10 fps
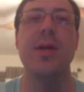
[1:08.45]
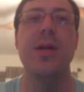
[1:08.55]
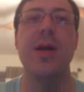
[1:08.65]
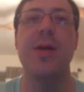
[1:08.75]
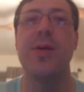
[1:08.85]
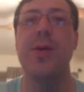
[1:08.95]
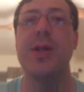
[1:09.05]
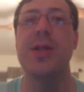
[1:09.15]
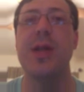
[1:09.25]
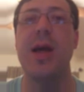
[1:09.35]
Another
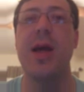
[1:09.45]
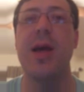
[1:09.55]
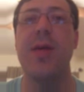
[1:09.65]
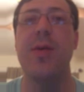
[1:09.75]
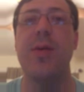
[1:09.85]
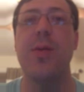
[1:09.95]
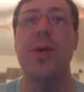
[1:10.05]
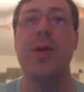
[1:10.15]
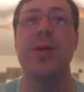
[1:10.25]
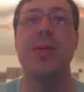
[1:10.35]
question I have are,
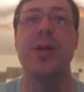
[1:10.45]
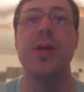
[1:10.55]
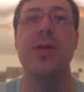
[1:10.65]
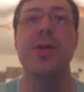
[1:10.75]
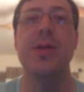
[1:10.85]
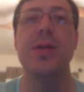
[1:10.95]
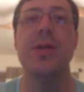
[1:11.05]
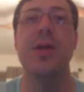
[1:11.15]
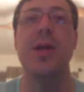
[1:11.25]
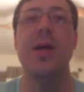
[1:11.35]
what are some solutions